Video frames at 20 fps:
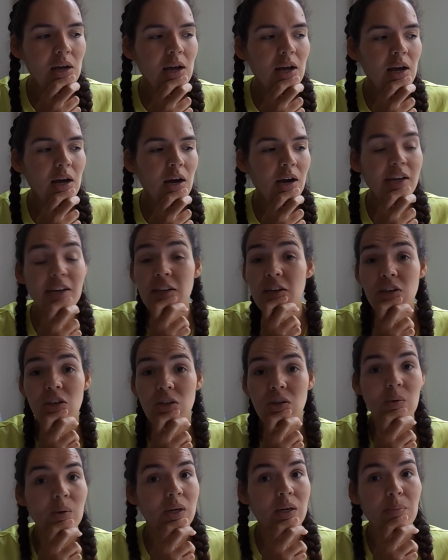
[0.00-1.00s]
I didn't
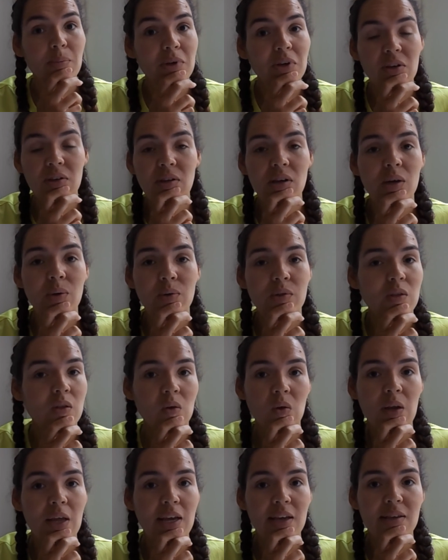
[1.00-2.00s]
do it because I was too
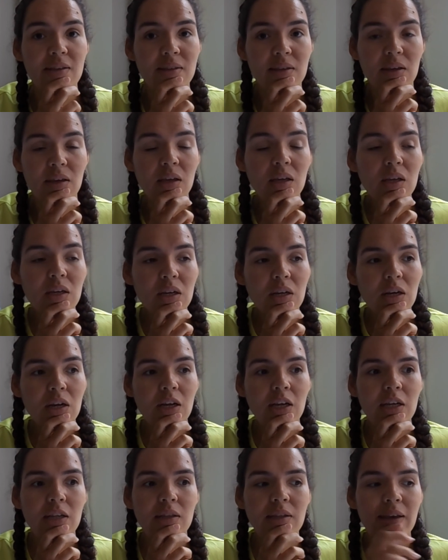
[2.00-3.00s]
lazy.
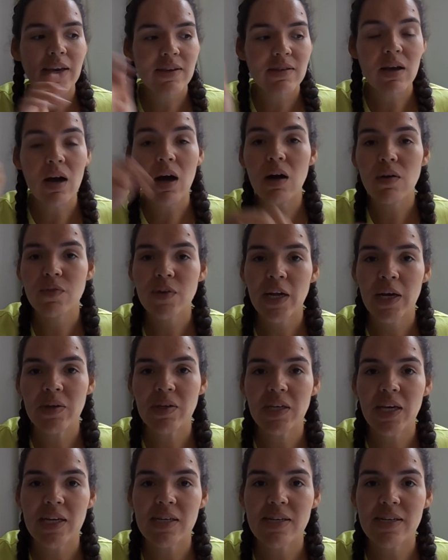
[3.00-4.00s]
It takes half an hour to
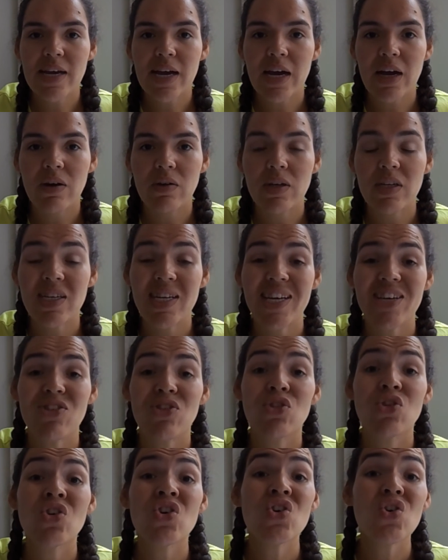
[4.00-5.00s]
get down and takes
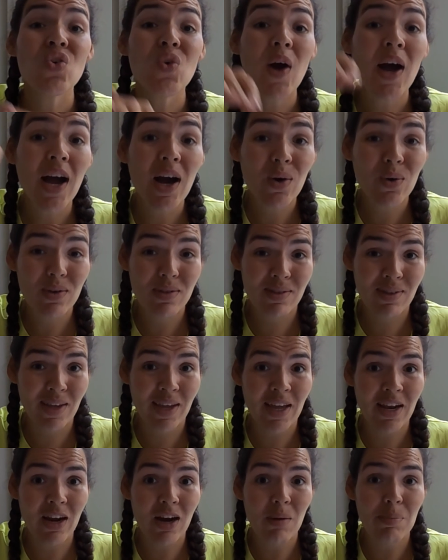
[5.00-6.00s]
2 hours to
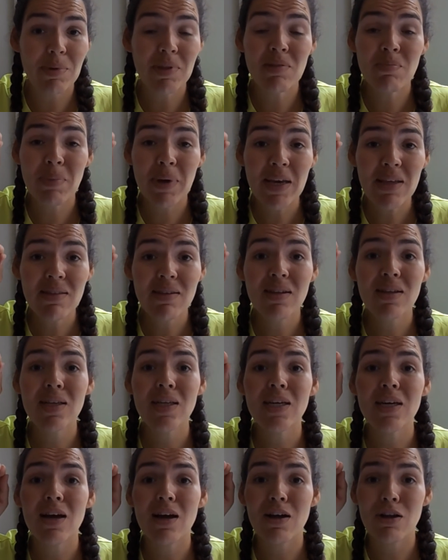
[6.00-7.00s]
get up. It's
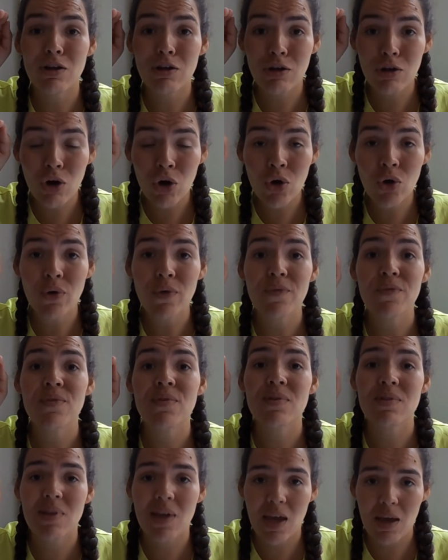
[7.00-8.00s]
basically a lot of
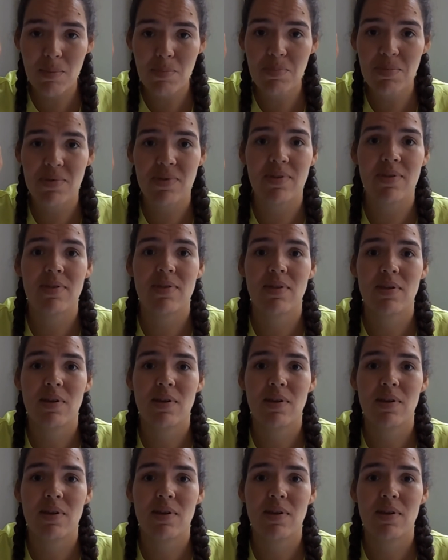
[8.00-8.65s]
steps.